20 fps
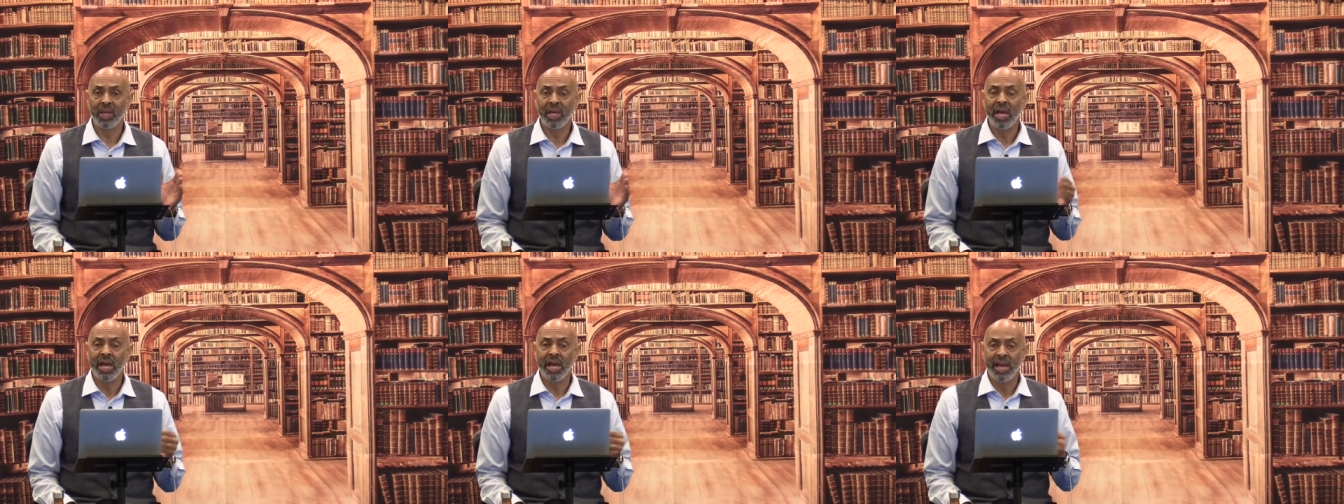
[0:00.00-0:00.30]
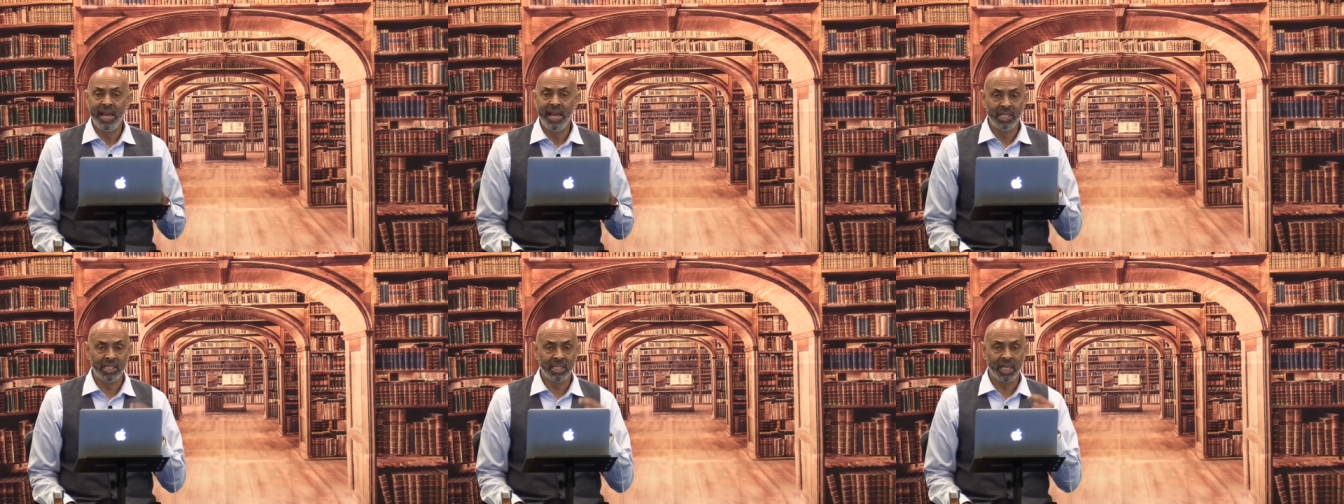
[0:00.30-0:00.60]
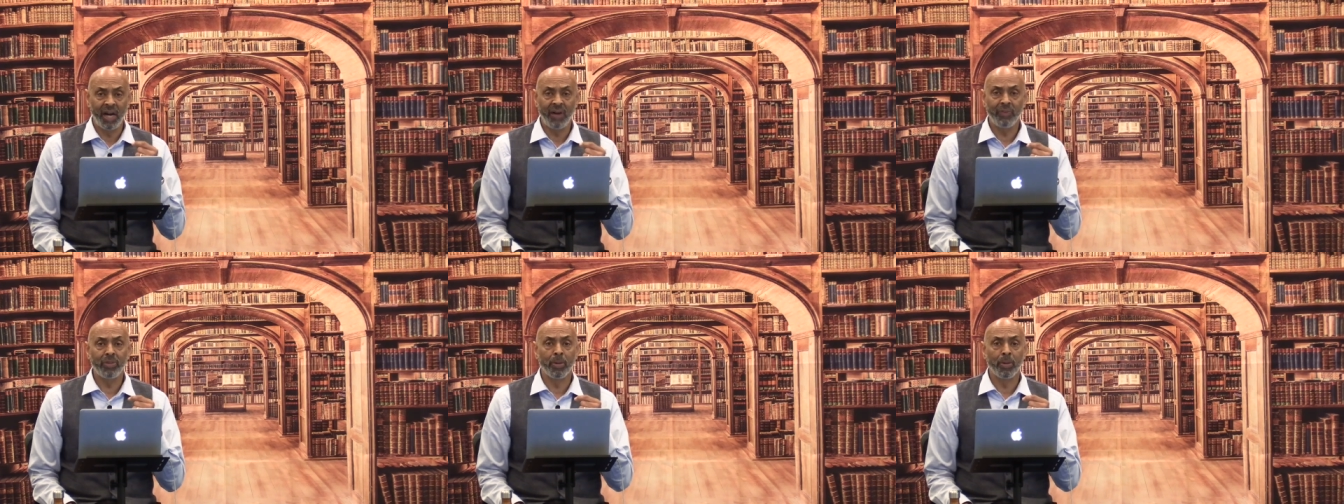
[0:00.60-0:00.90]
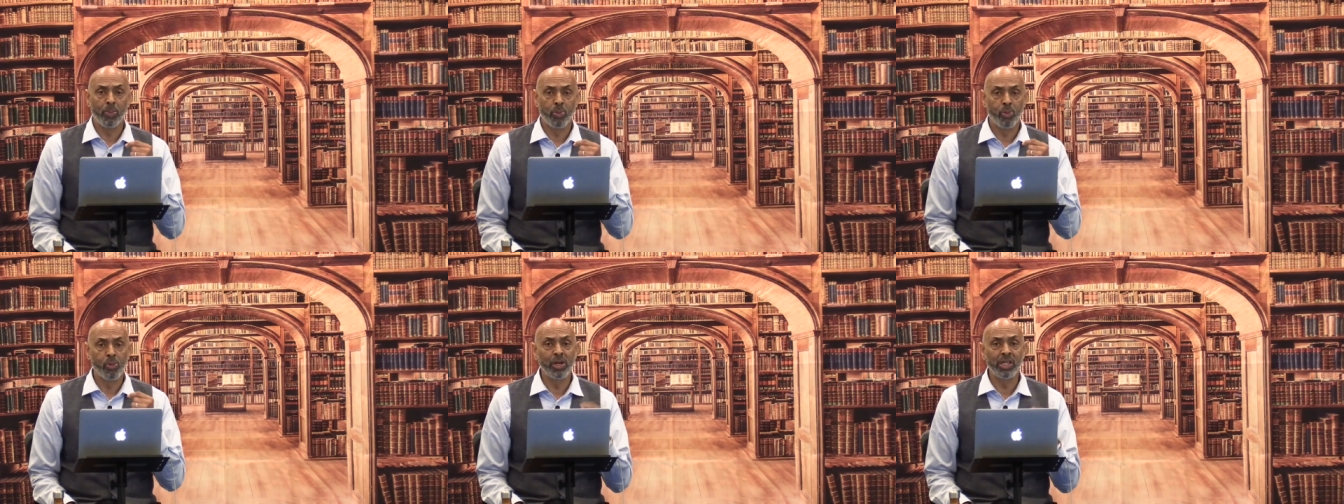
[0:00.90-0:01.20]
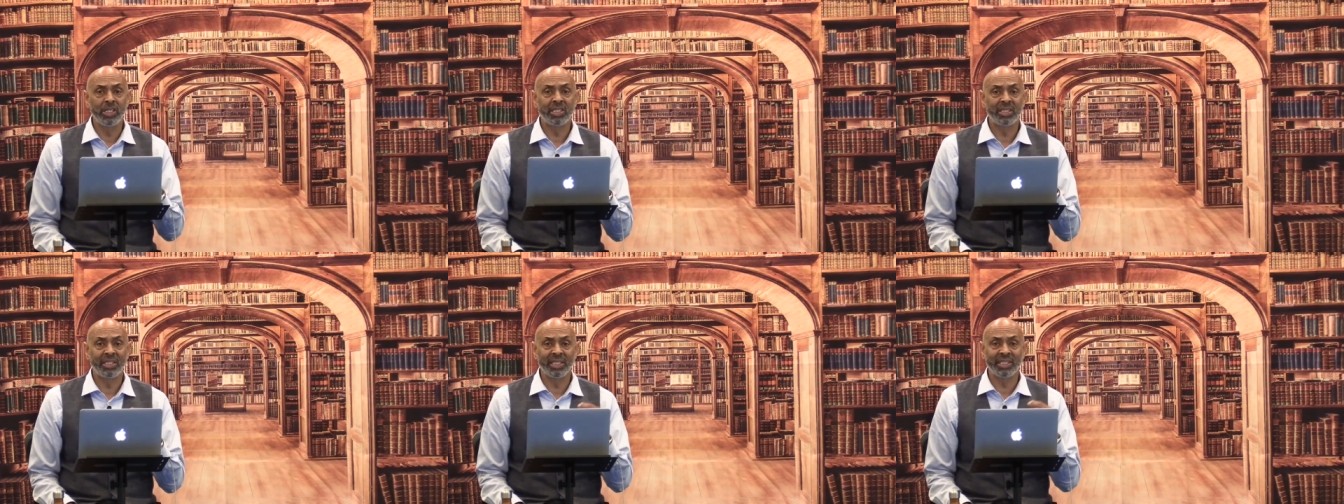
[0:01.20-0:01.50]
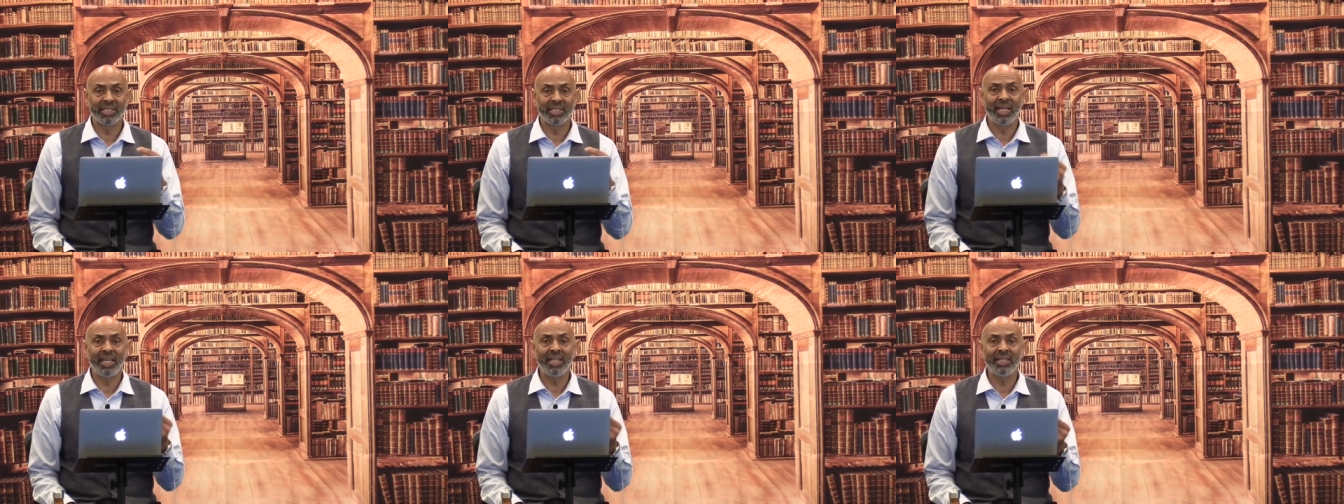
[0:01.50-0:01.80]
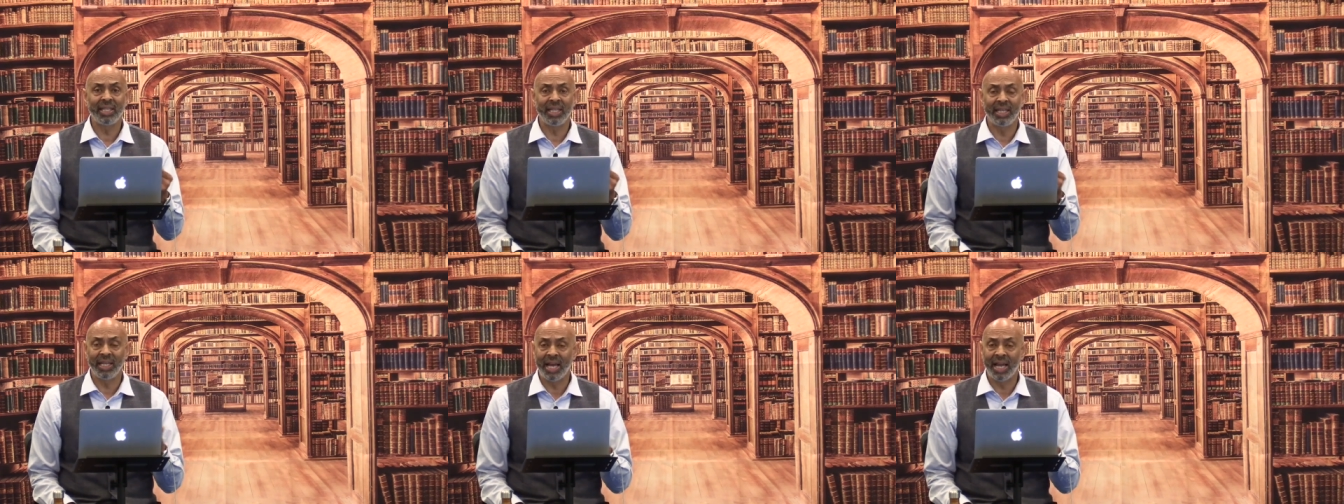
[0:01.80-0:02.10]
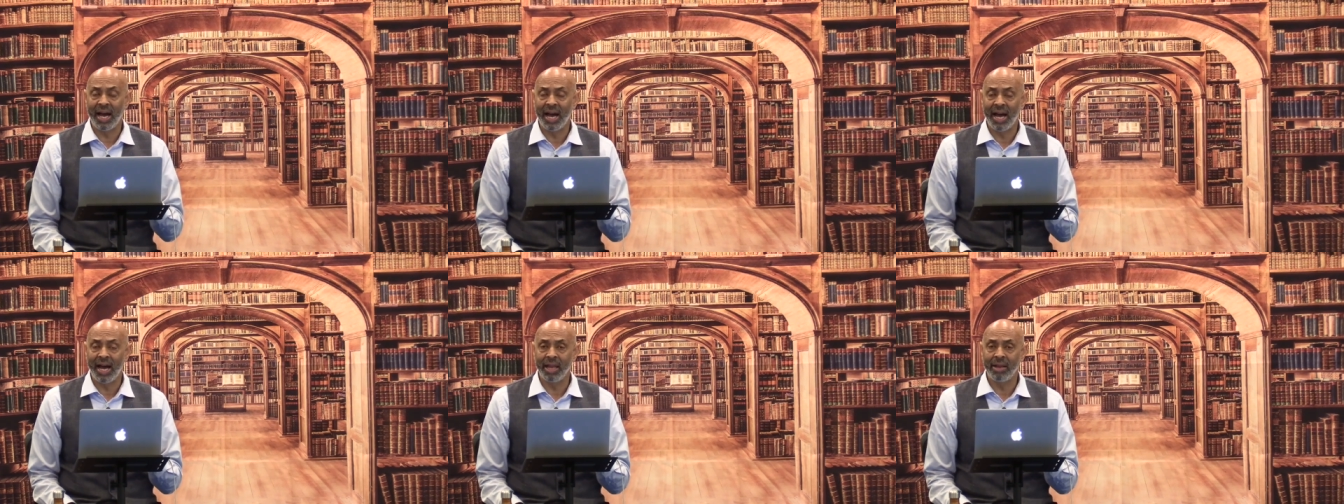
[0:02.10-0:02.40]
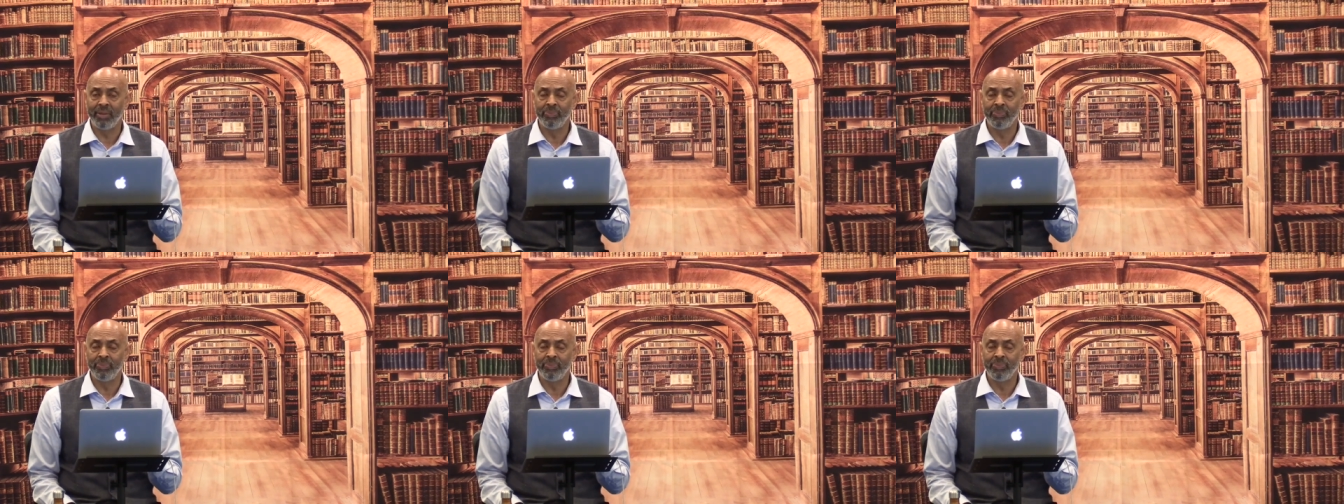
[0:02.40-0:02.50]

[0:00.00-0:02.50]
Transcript: He's of the priest descendant line.